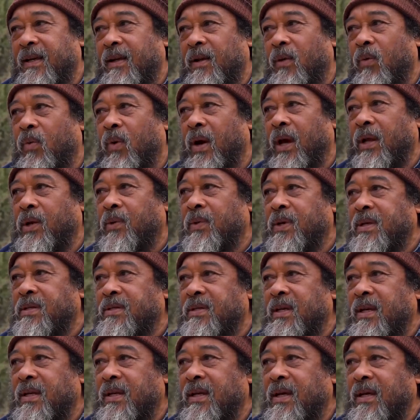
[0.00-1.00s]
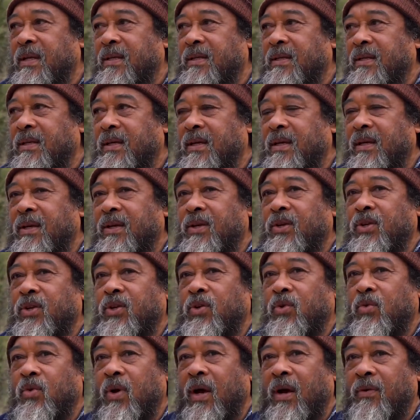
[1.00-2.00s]
And why do I say that?
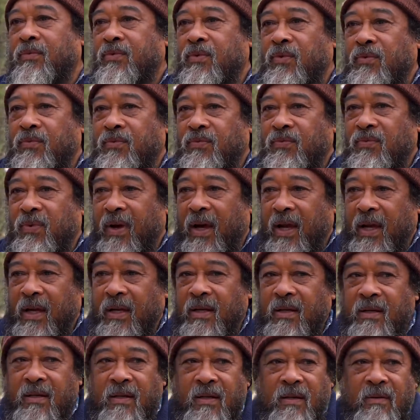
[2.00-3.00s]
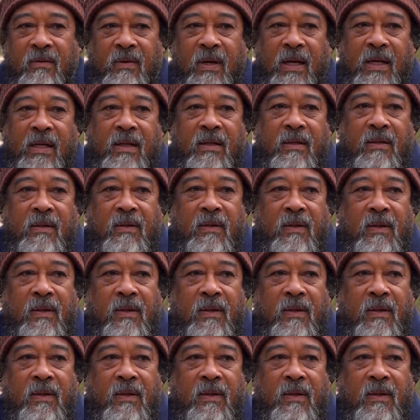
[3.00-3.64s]
You have to find the one